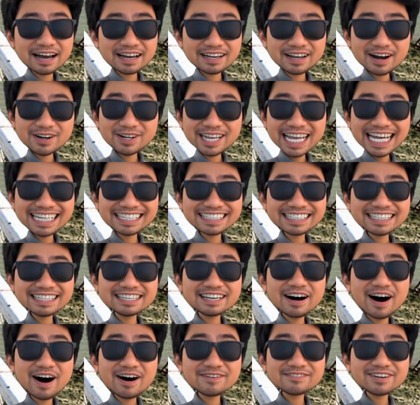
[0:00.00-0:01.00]

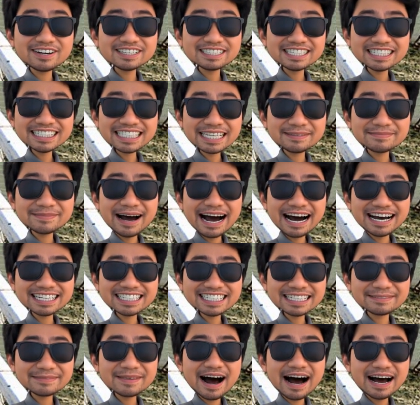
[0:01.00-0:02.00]
Located over the Tibag
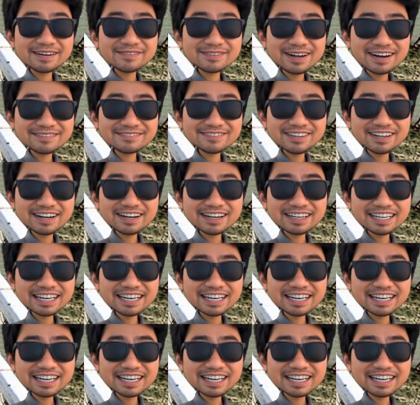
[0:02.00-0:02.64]
Sabang River